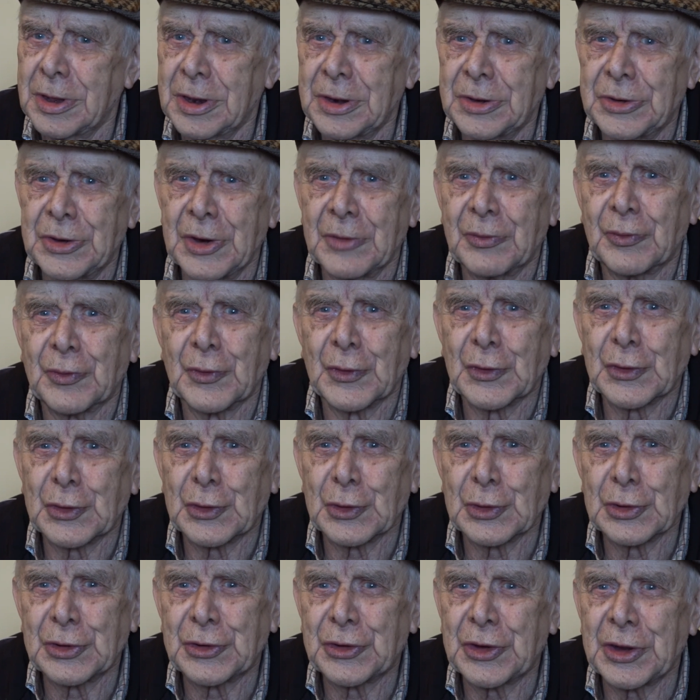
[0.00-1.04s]

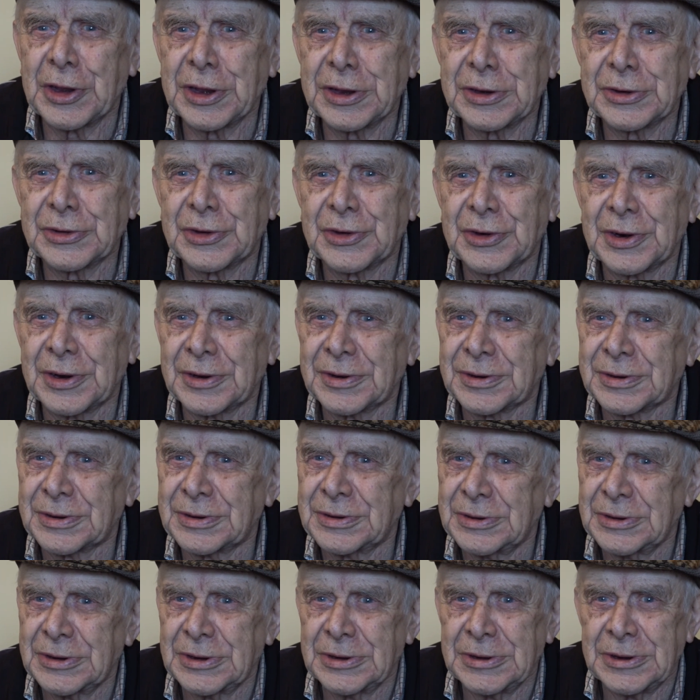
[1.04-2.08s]
difficult thing to
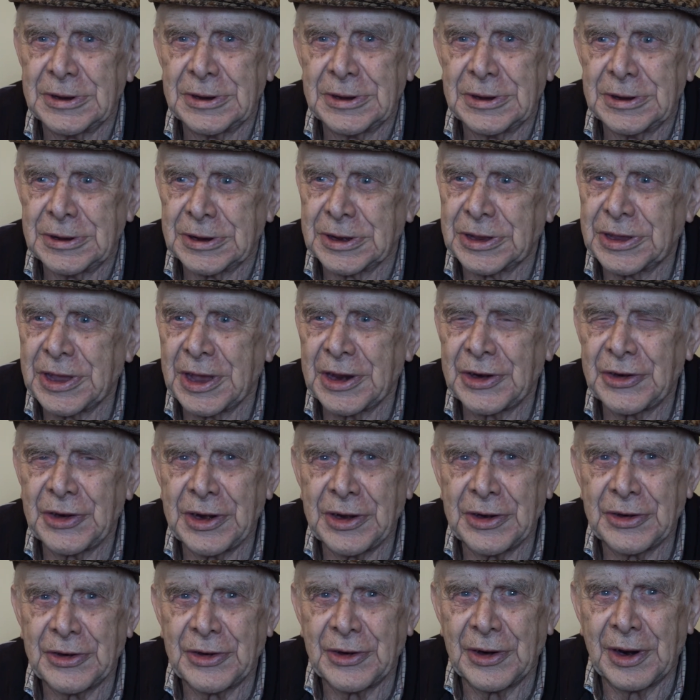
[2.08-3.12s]
get
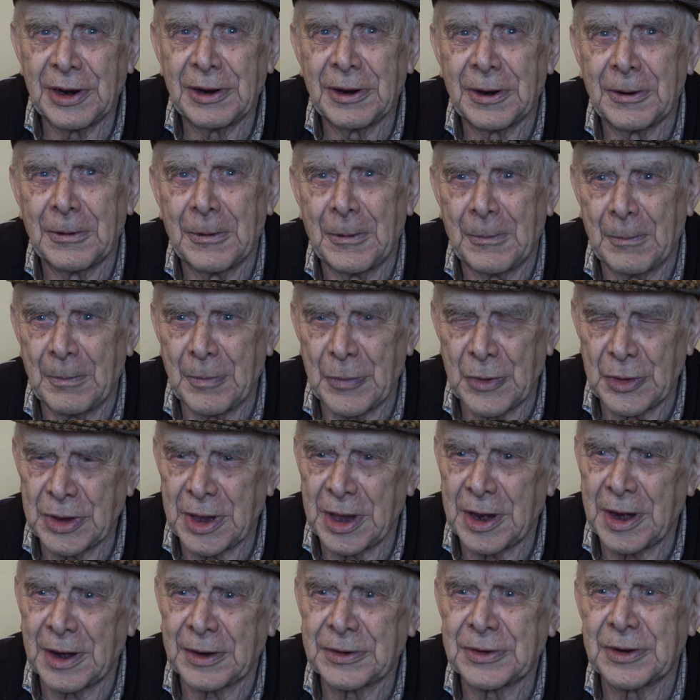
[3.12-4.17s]
into.
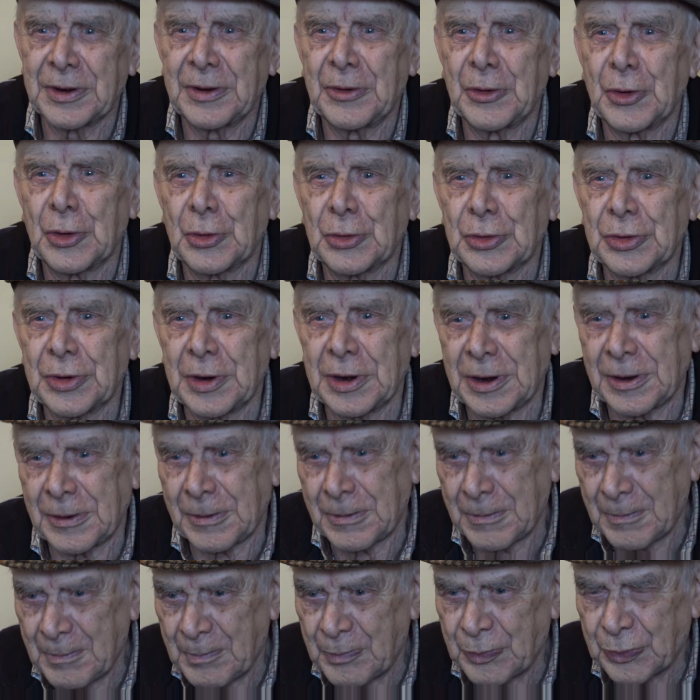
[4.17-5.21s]
You have to know the.
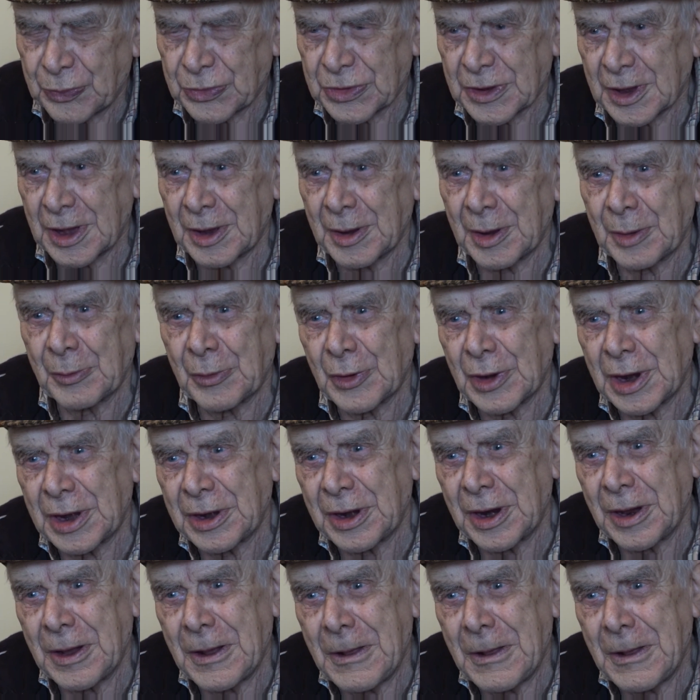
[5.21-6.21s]
But